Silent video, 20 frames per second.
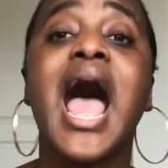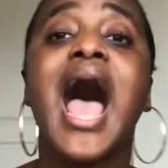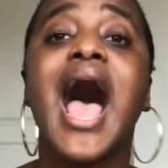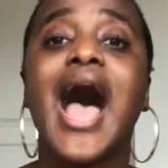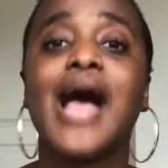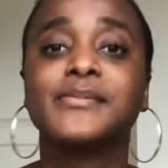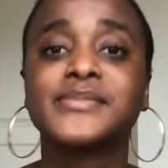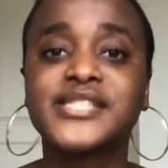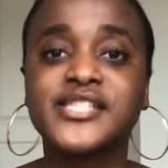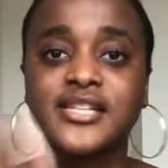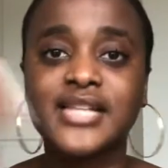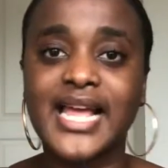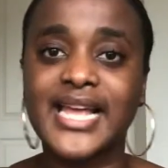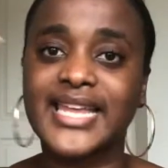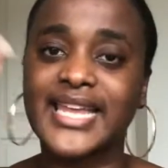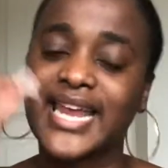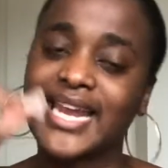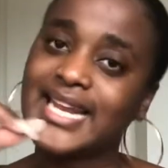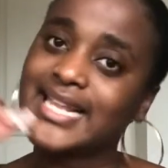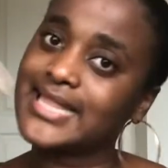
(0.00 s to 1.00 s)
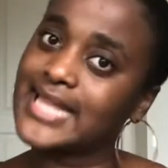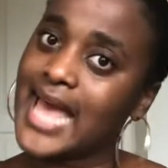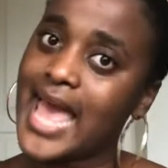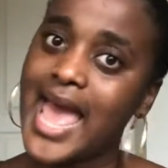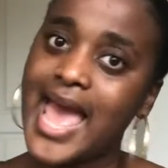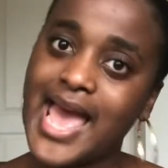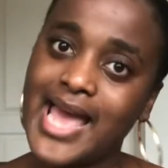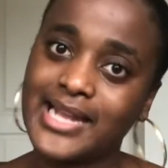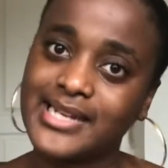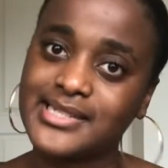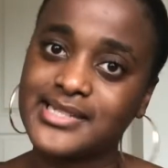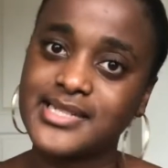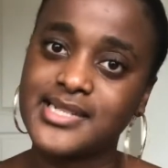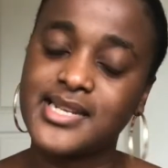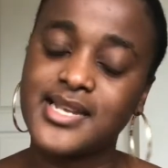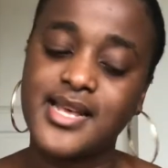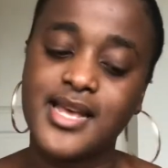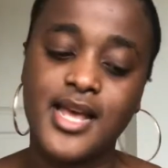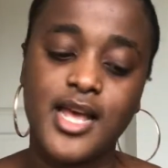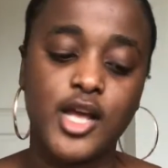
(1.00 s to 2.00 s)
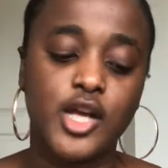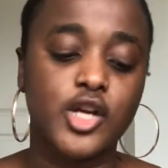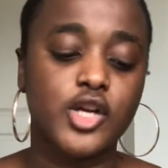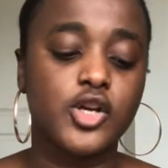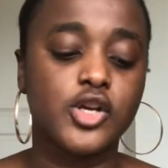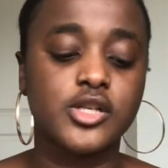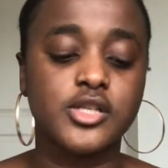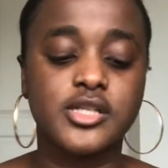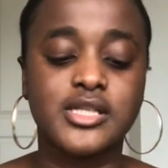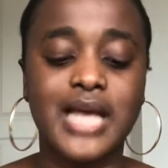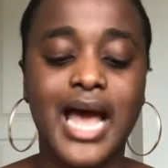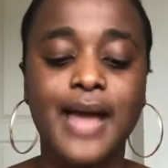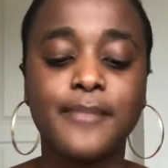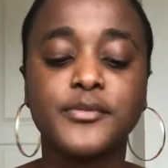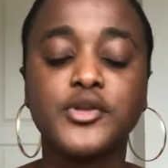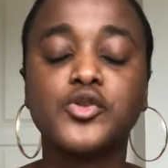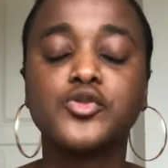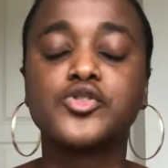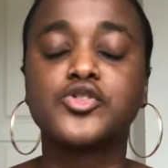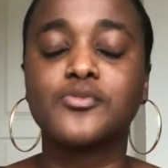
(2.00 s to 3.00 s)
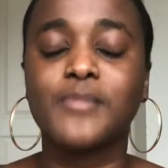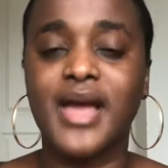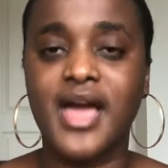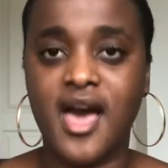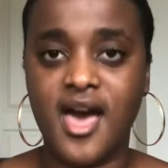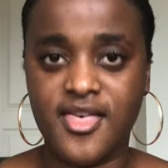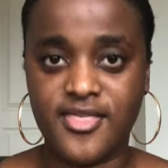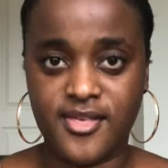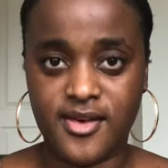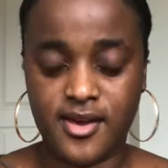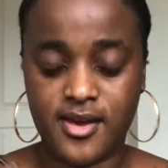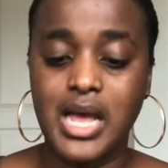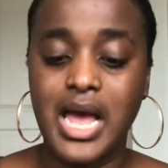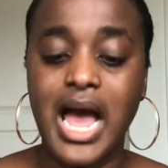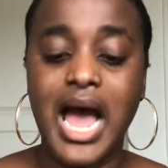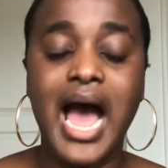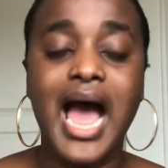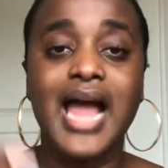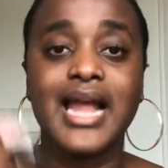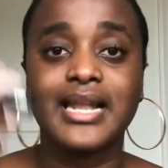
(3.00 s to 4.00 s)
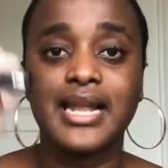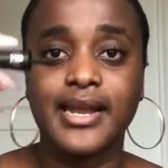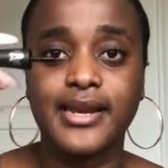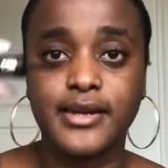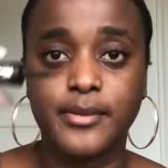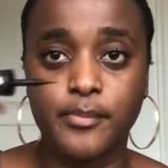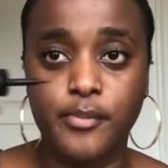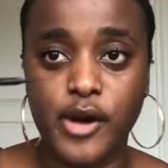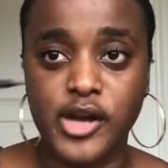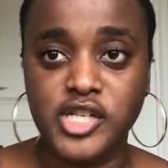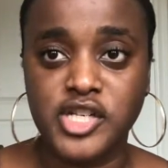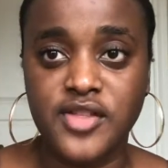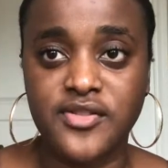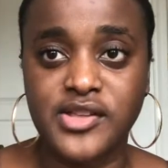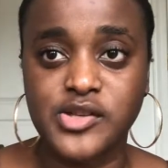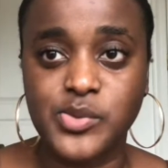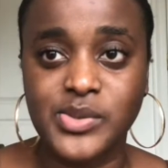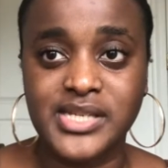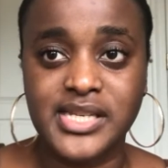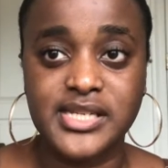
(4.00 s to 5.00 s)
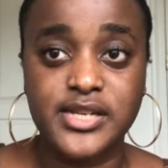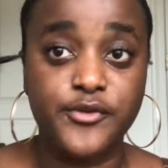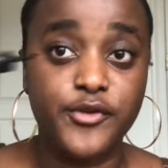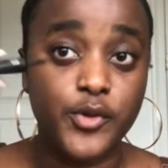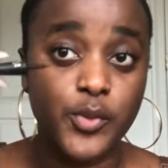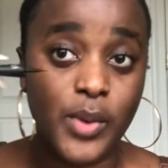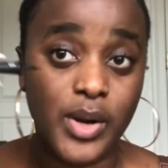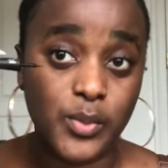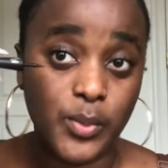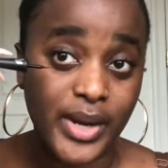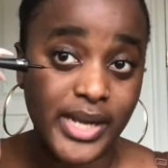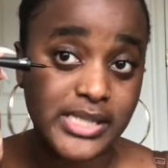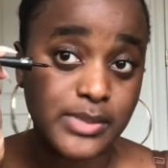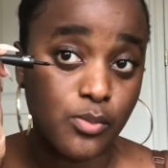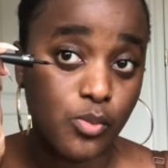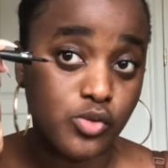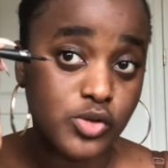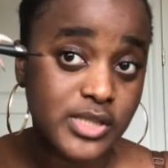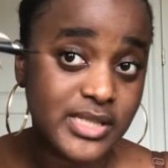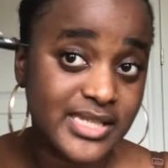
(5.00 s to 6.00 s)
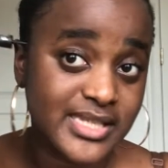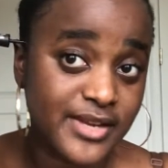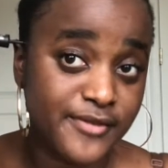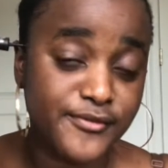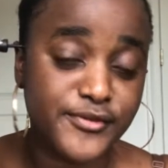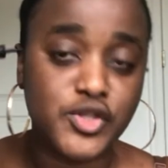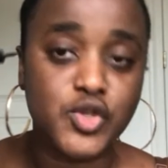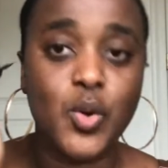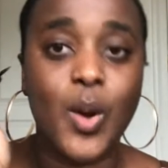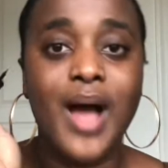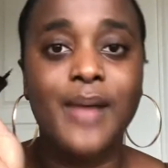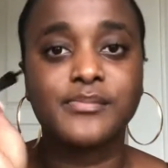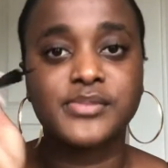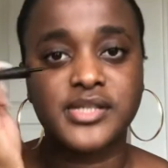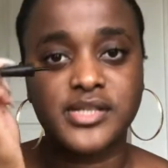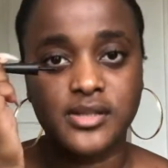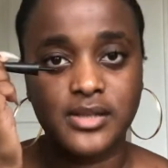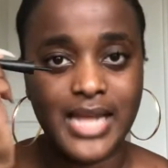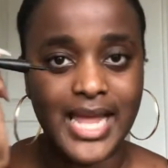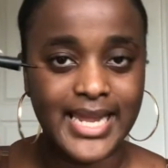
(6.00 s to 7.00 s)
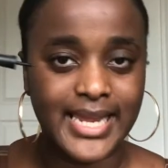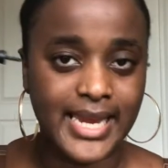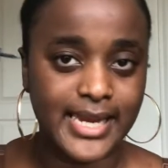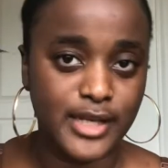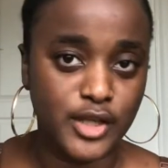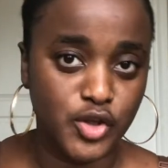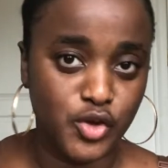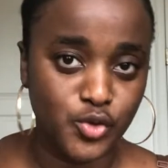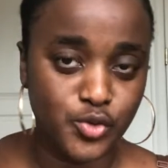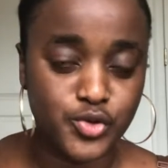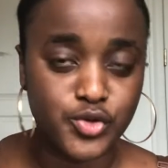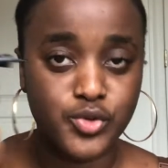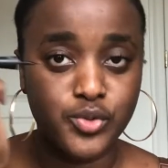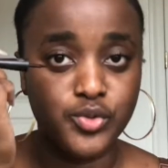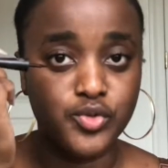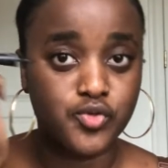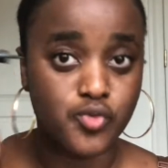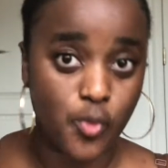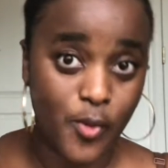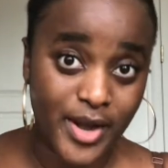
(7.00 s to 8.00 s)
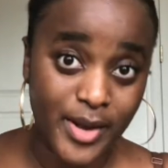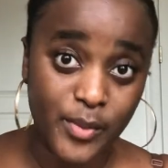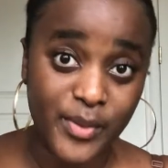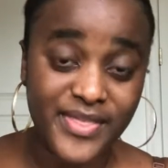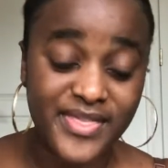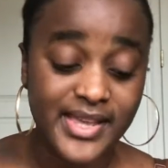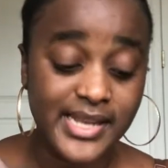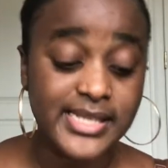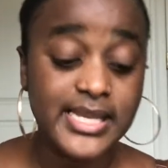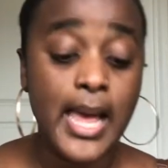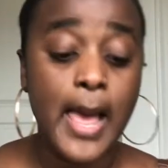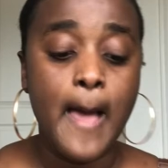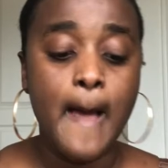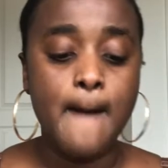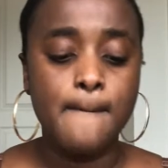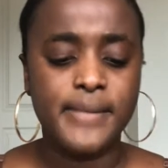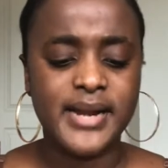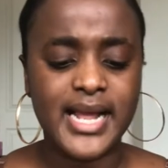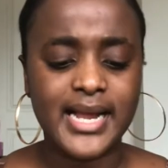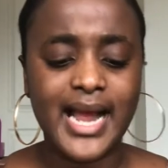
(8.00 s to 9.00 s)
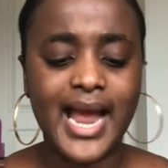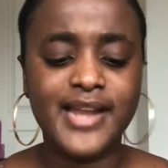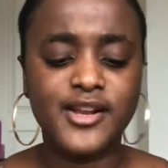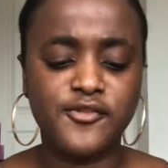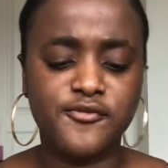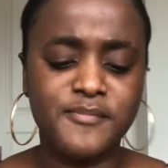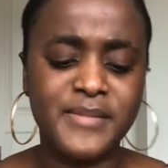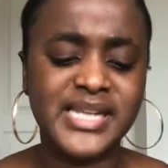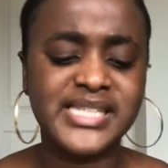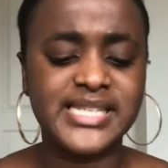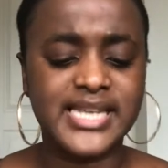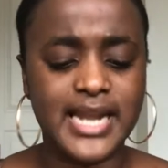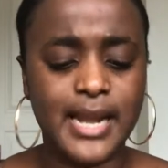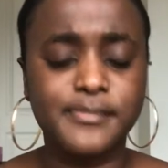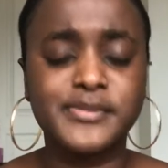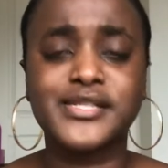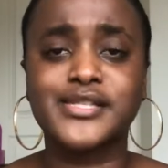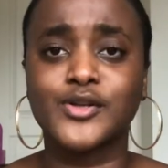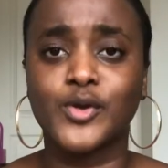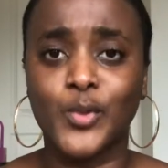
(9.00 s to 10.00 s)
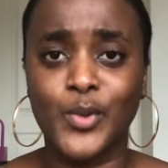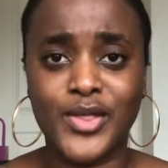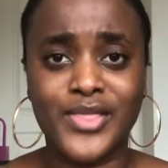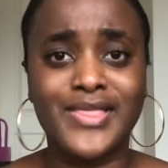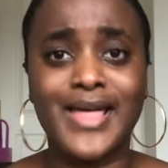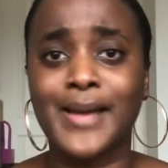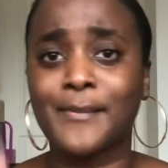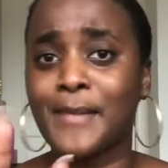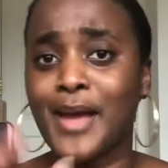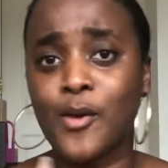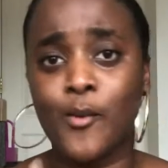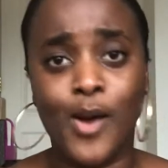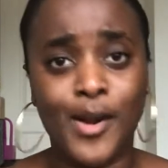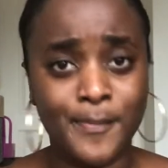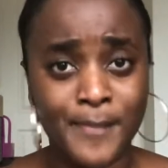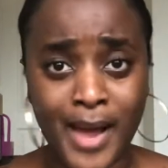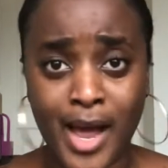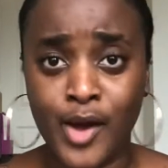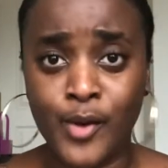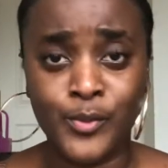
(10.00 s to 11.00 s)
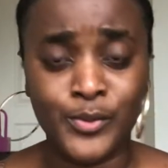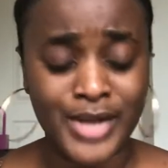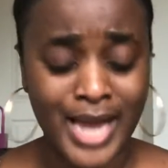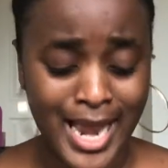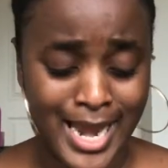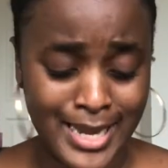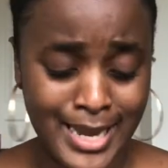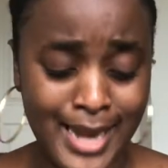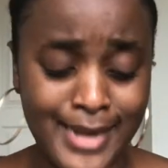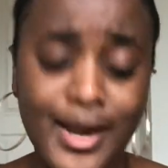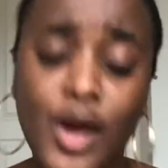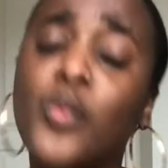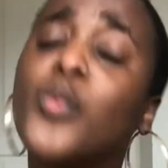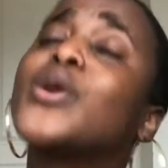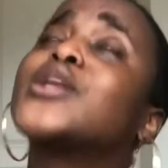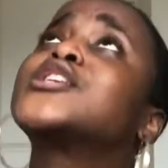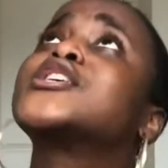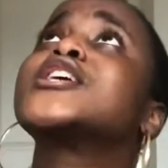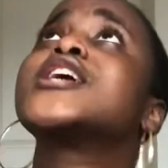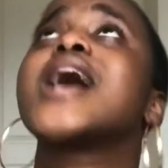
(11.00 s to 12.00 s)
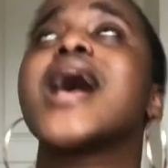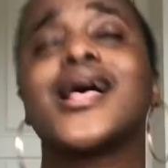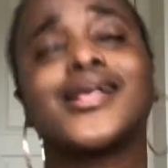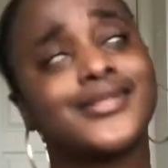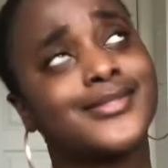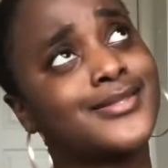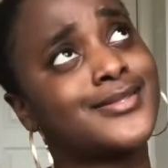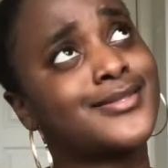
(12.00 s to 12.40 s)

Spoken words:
I'm still like getting the hand because I'm used to my other eyeliner brush, and this one's a different one where it's more stiff, so I'm still like getting used to drawing with it, but I kind of mix it up still with like my 1 pound eyeliner, which has